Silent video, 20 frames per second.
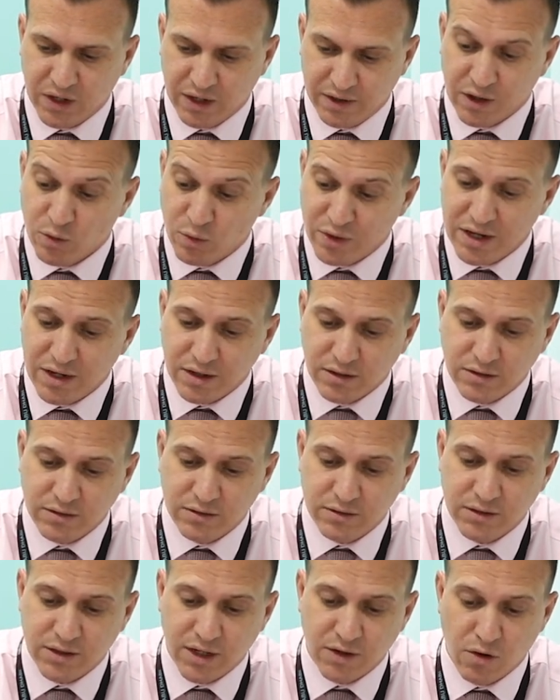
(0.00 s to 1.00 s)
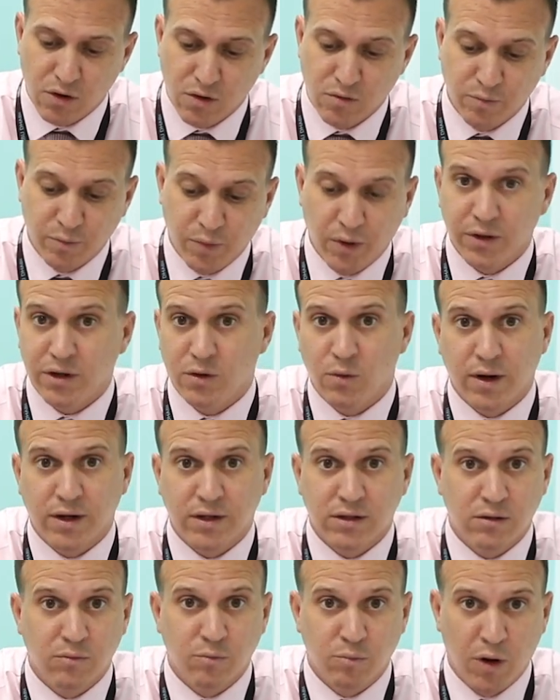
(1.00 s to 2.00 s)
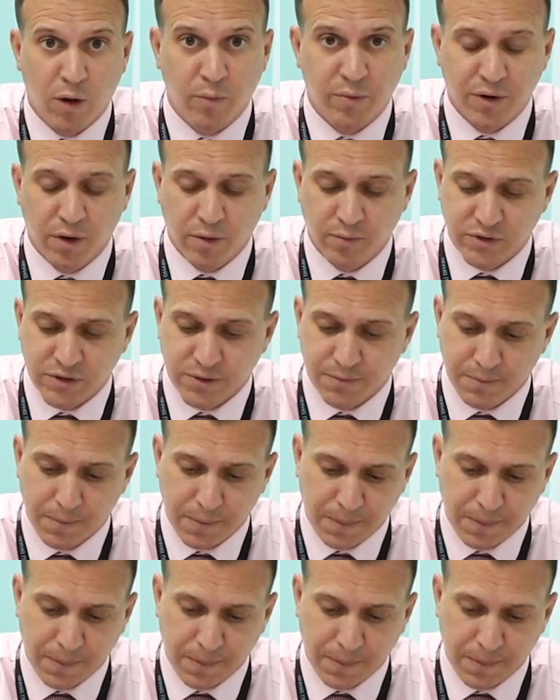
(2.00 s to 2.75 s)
And they would eat their own body weight in poppadoms.